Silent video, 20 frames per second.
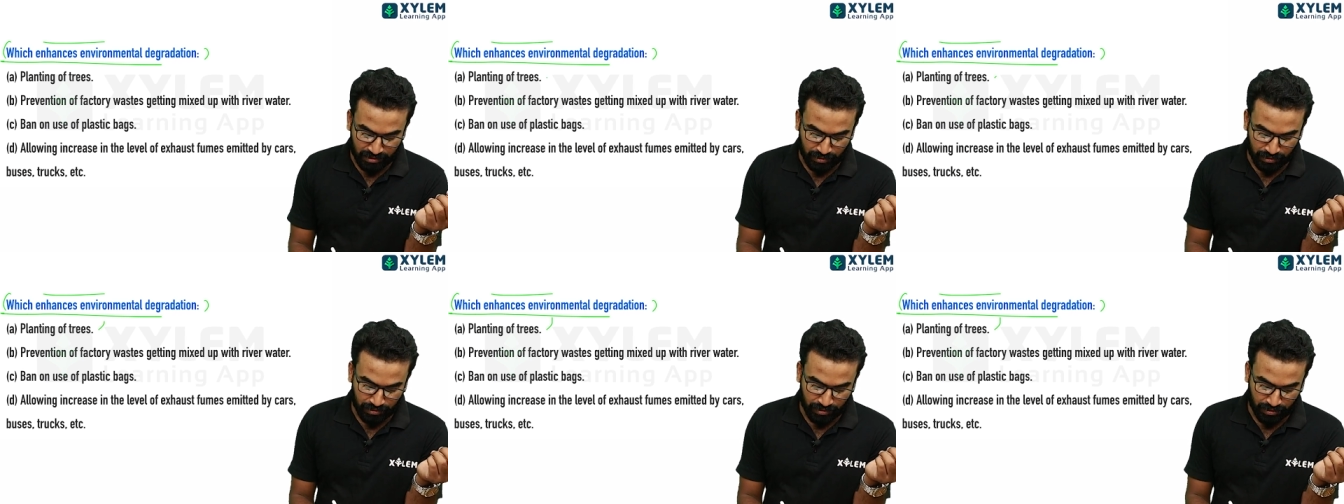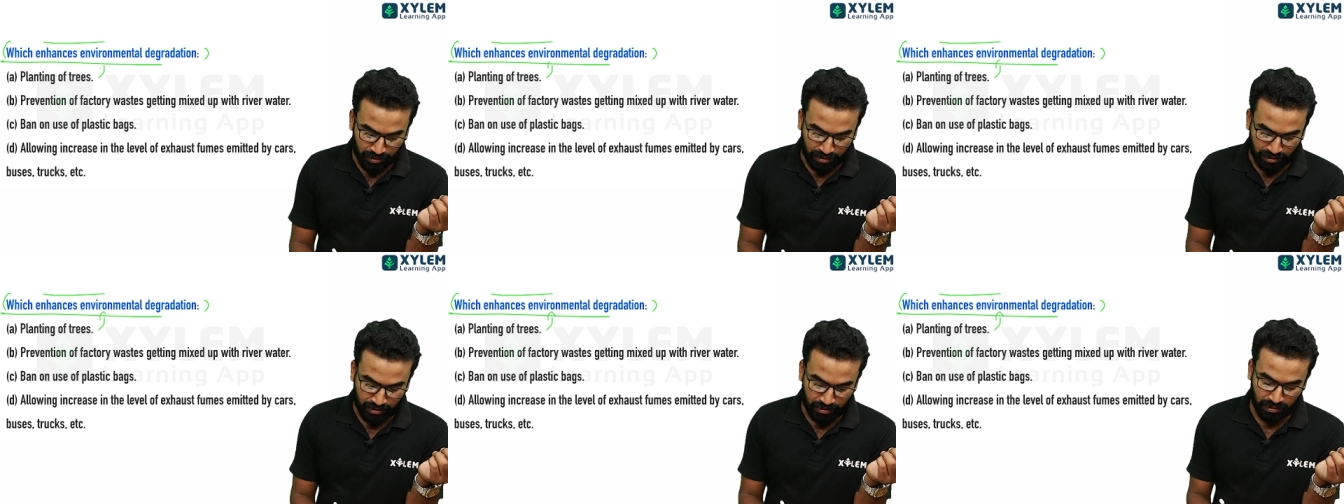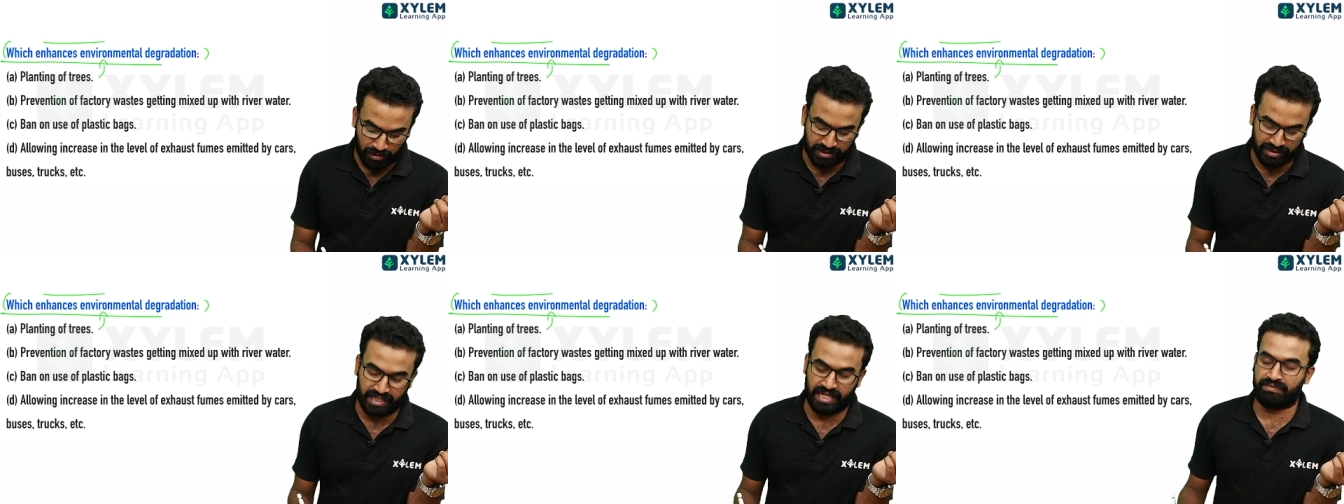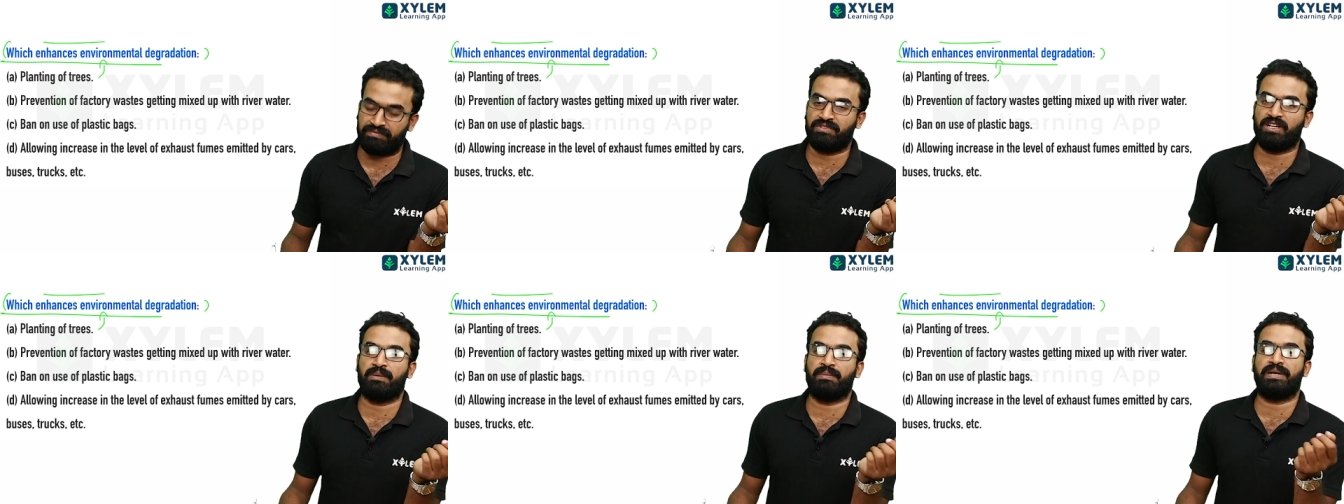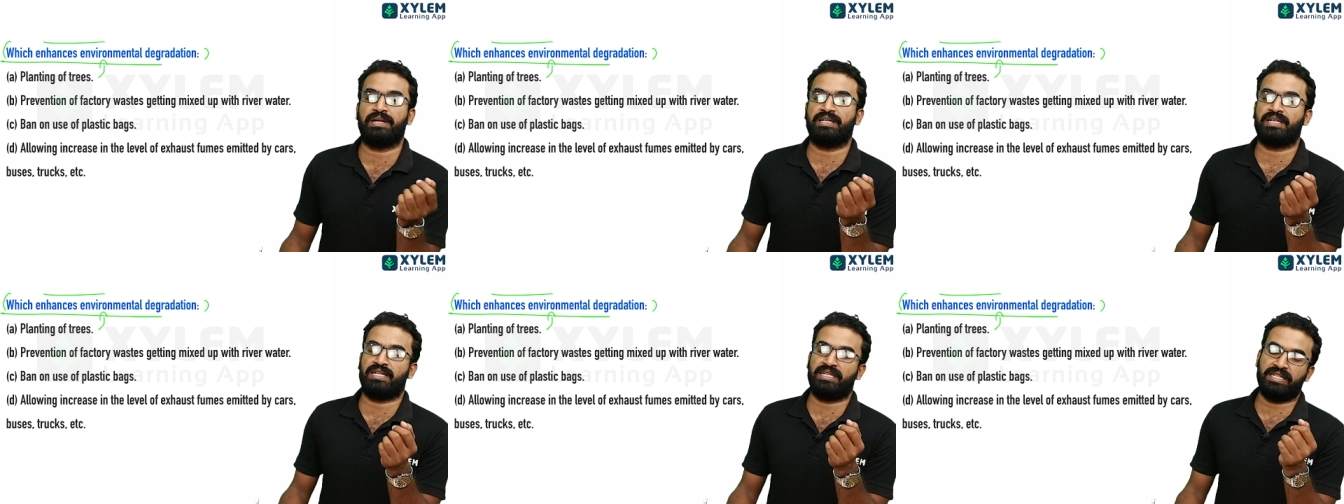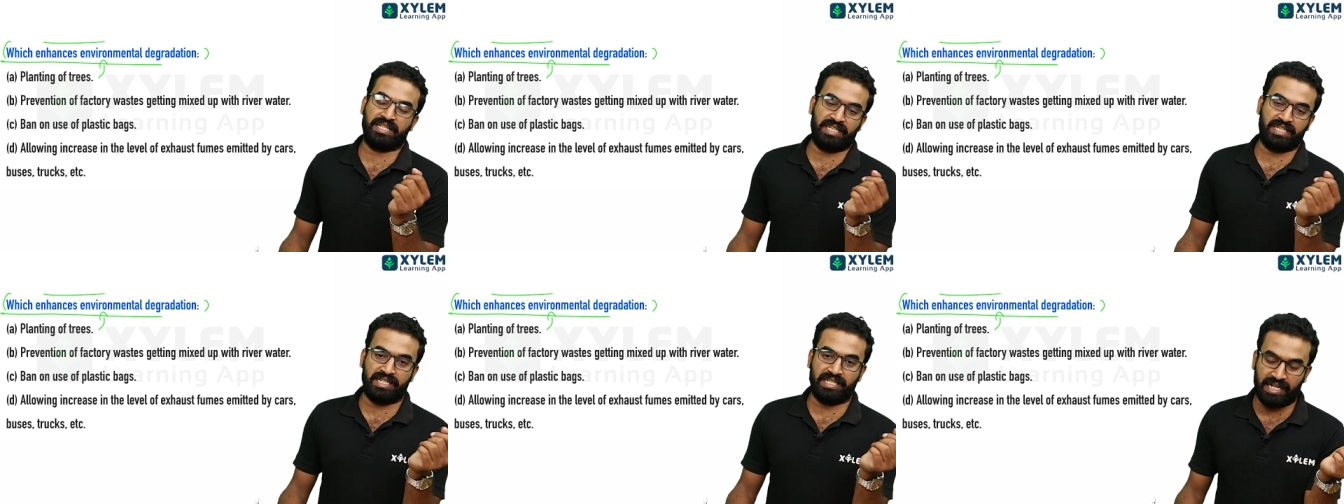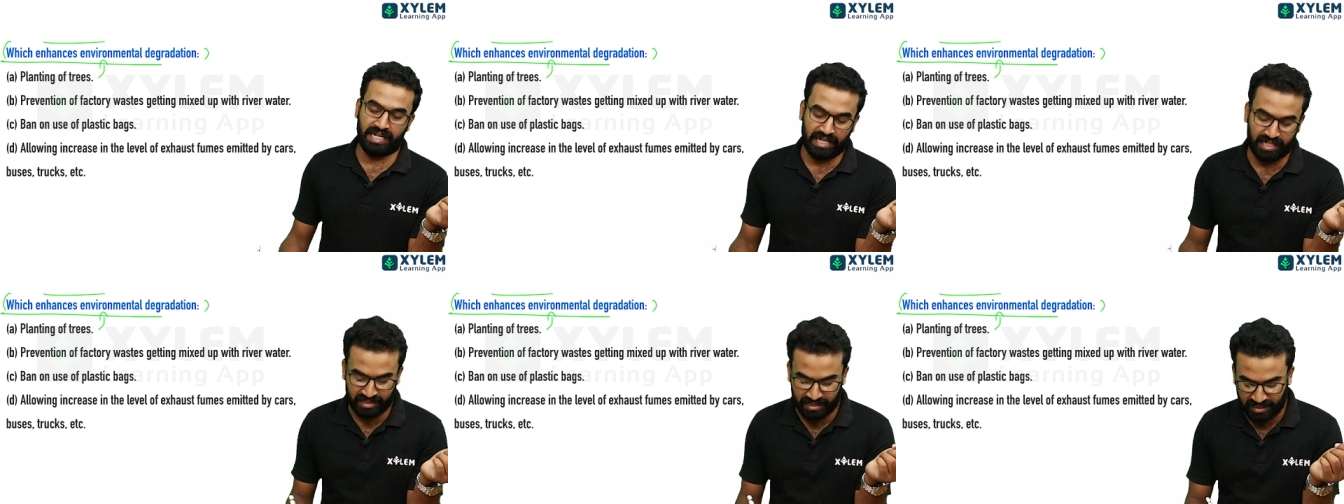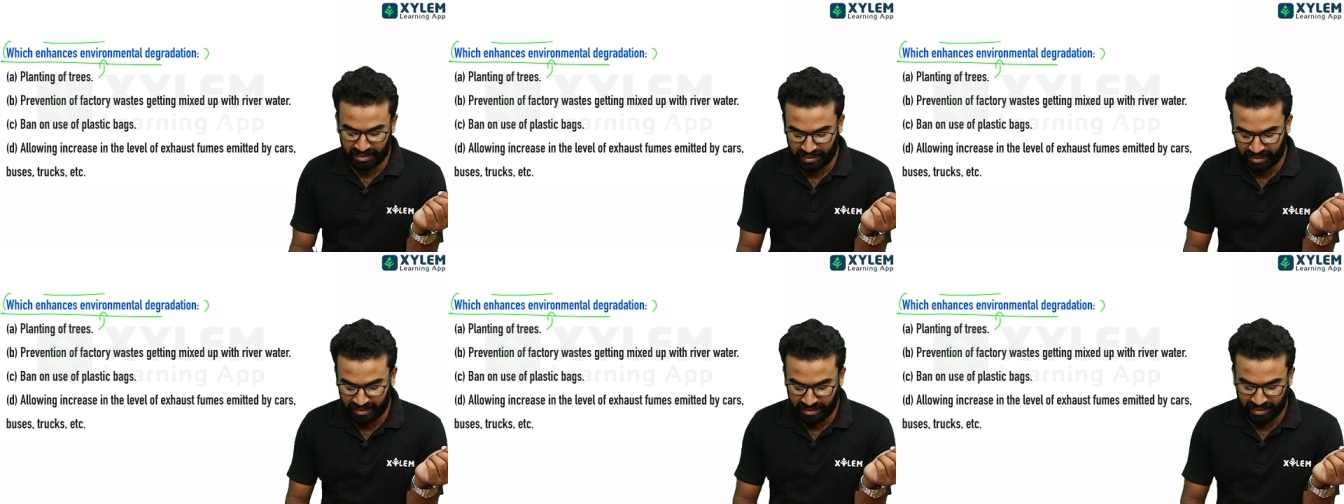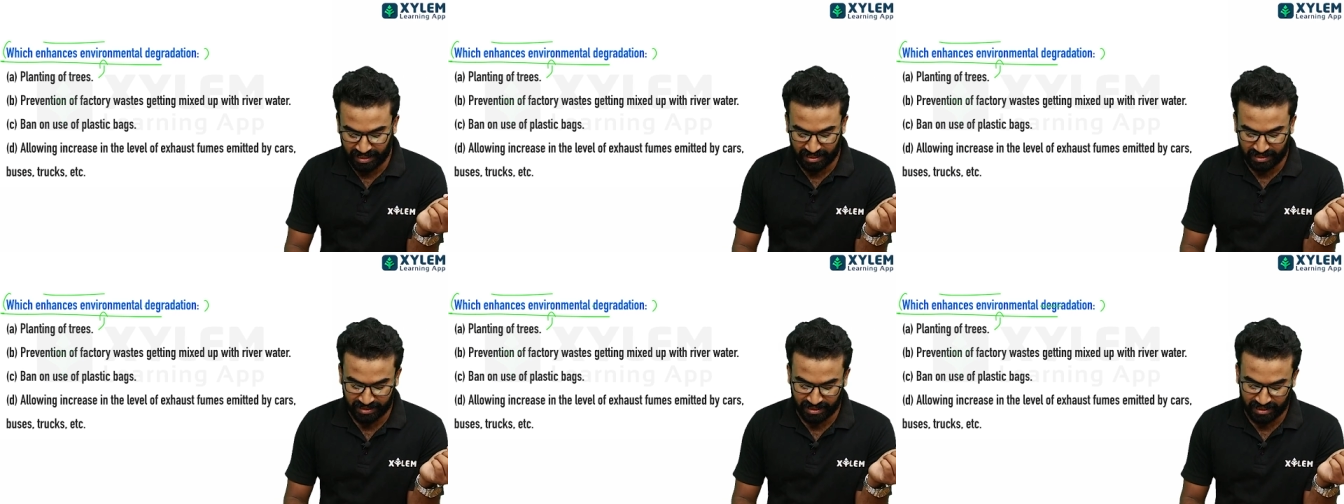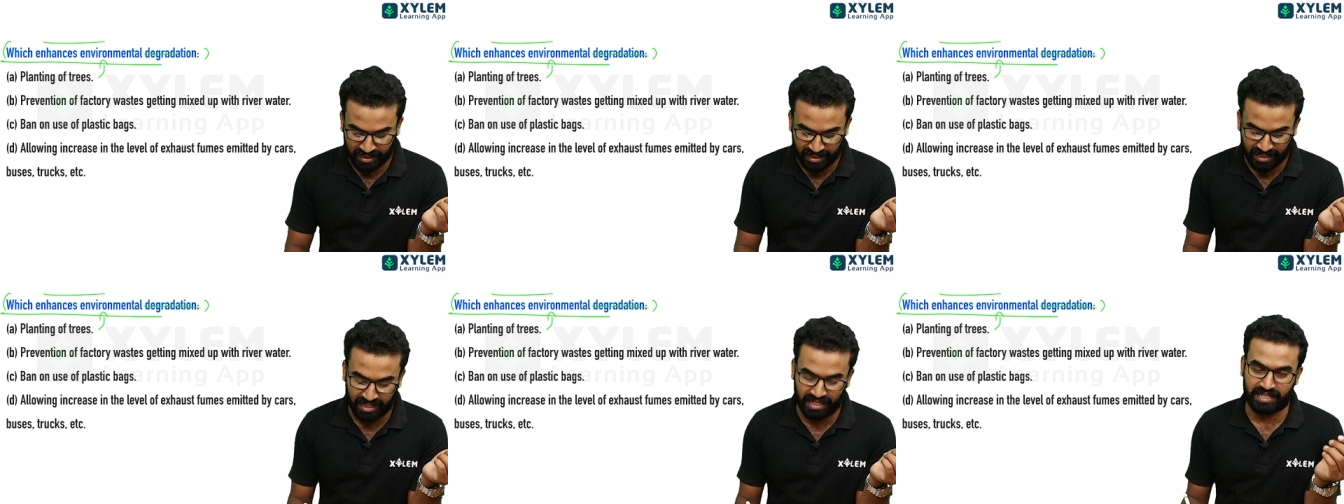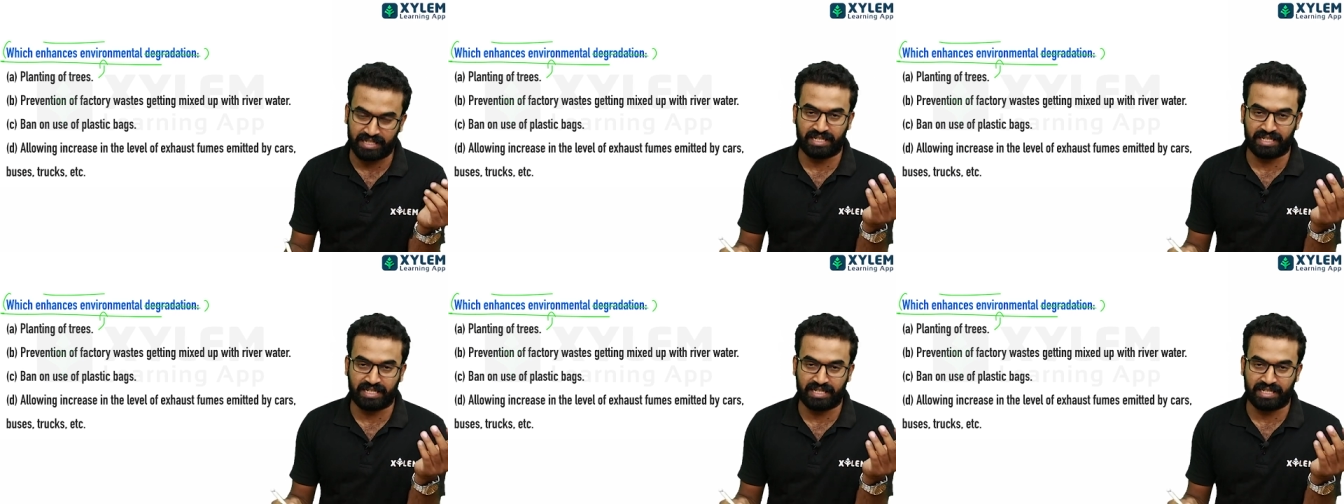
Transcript: do not cause environmental degradation. Degradation